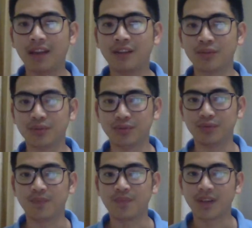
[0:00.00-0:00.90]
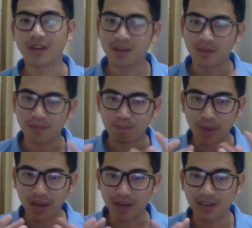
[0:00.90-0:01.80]
to
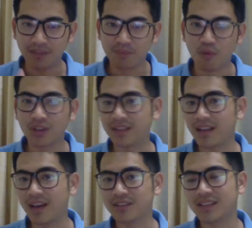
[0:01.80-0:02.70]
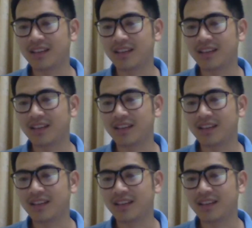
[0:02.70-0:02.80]
give more details.